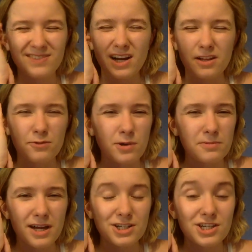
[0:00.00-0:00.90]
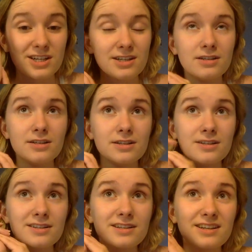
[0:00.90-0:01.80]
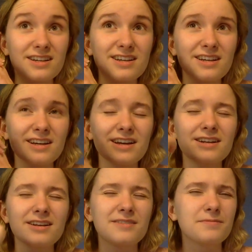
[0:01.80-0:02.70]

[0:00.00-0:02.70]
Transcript: I love Quiplash, and